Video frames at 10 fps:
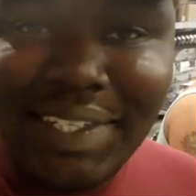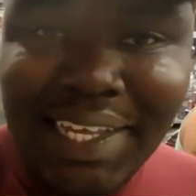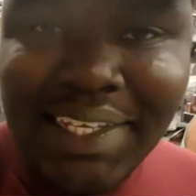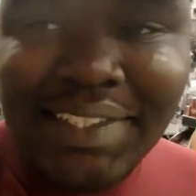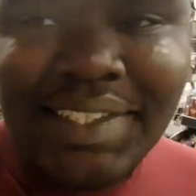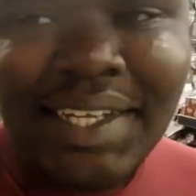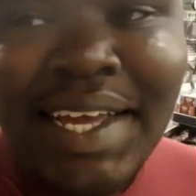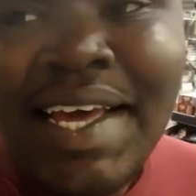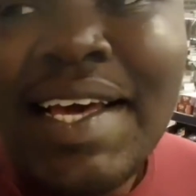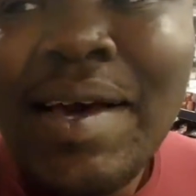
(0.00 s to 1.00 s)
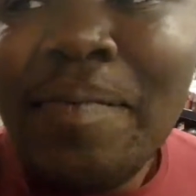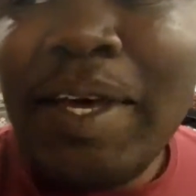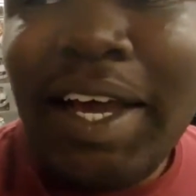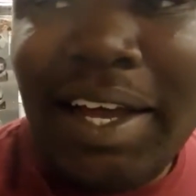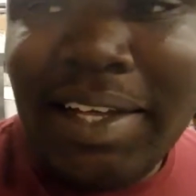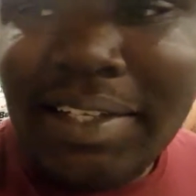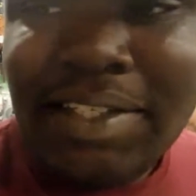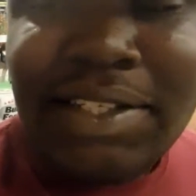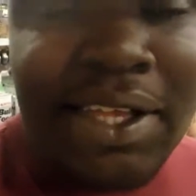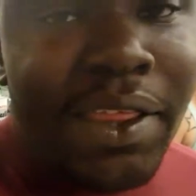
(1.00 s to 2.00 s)
sense because
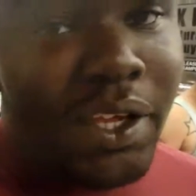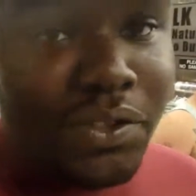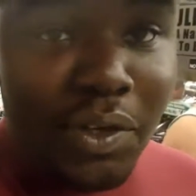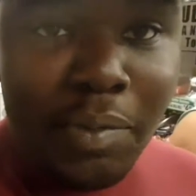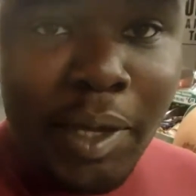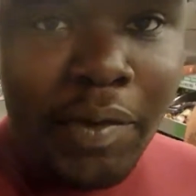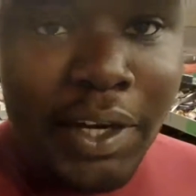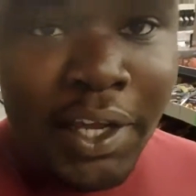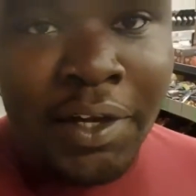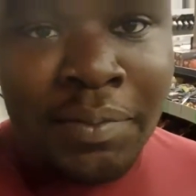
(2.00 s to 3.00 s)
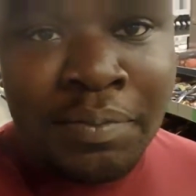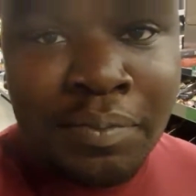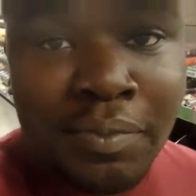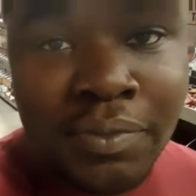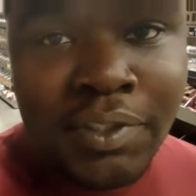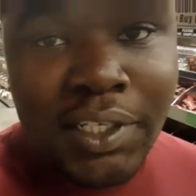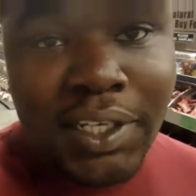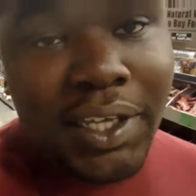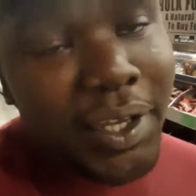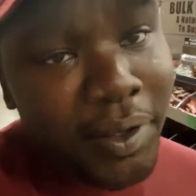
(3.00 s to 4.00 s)
that's where I'm at right now
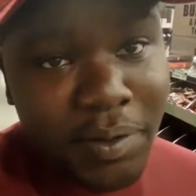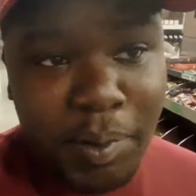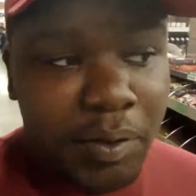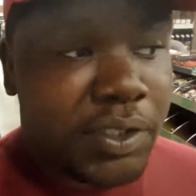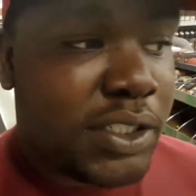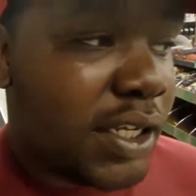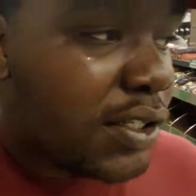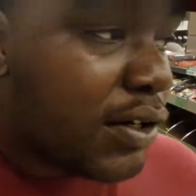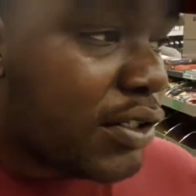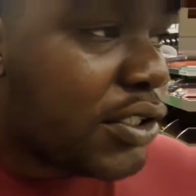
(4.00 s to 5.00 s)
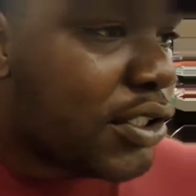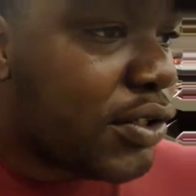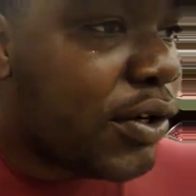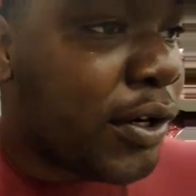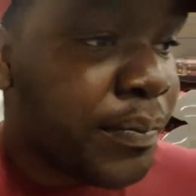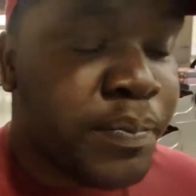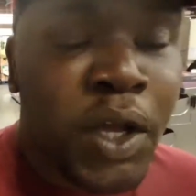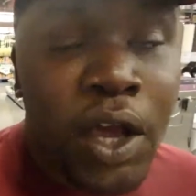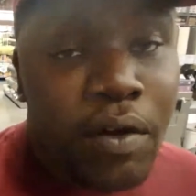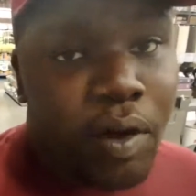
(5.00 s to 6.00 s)
but we're still at the grocery store
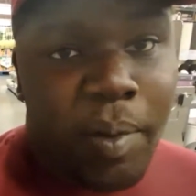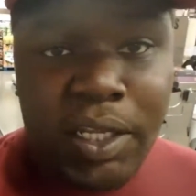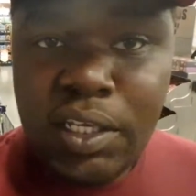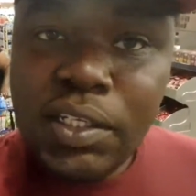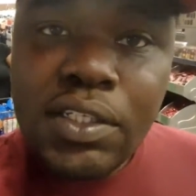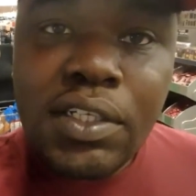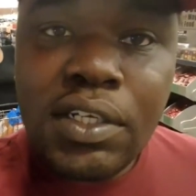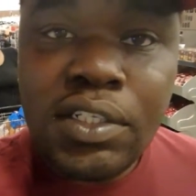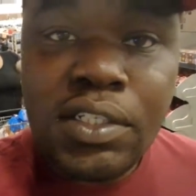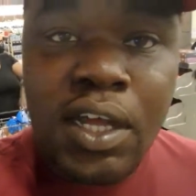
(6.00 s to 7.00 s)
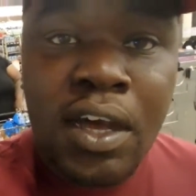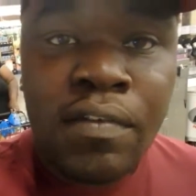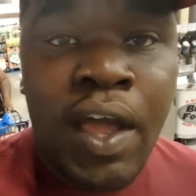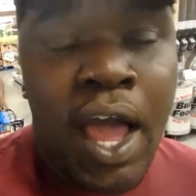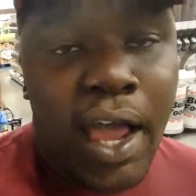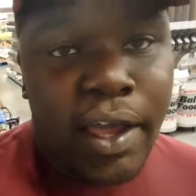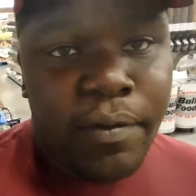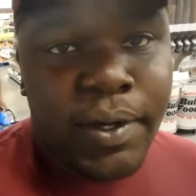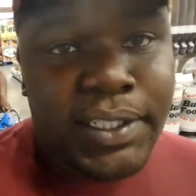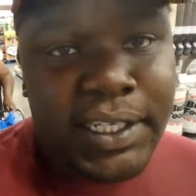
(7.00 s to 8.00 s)
we're about to get to the good stuff I
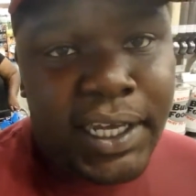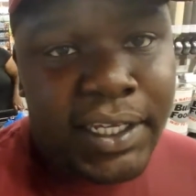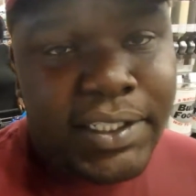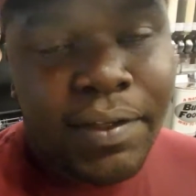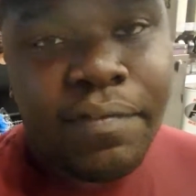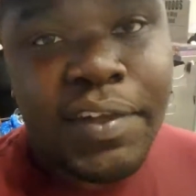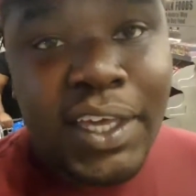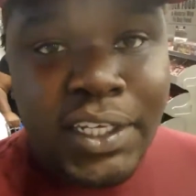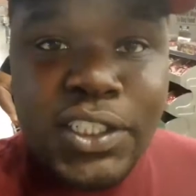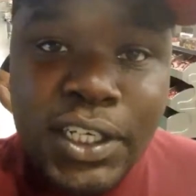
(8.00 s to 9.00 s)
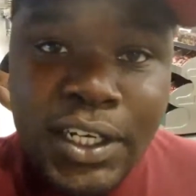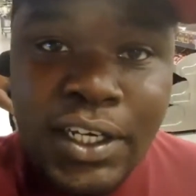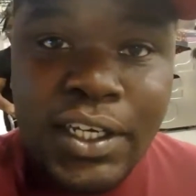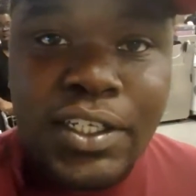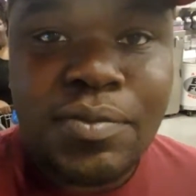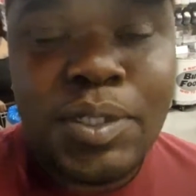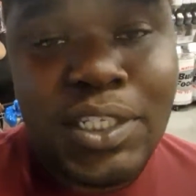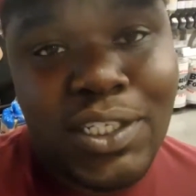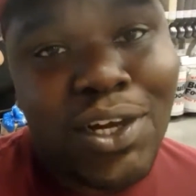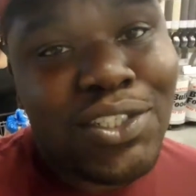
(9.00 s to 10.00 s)
can't wait to get some vegan chicken nuggets
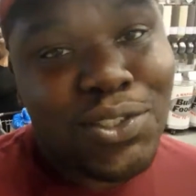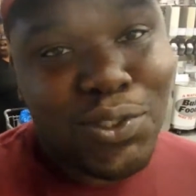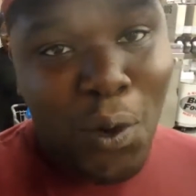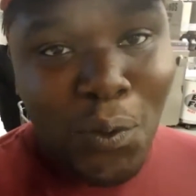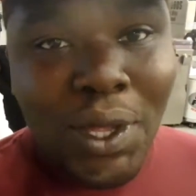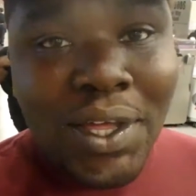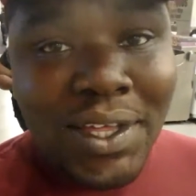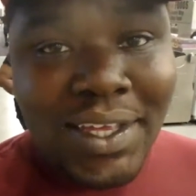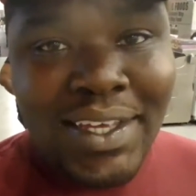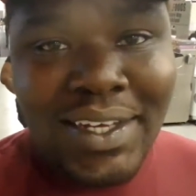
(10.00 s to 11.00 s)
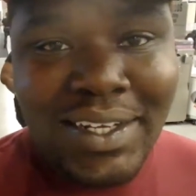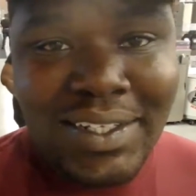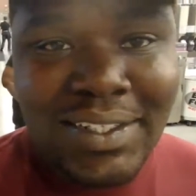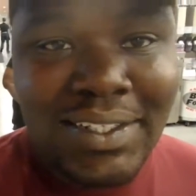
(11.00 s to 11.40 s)
because they're so good